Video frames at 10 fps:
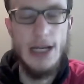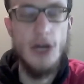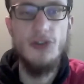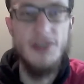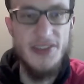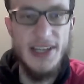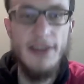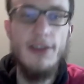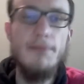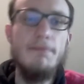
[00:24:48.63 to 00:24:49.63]
how to
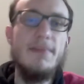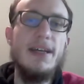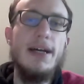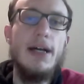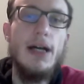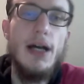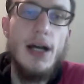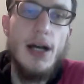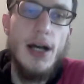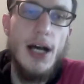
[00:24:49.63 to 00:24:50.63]
design them.
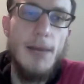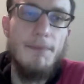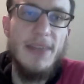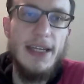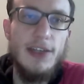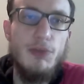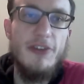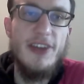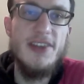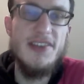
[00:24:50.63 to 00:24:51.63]
And
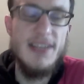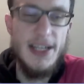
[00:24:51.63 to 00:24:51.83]
within this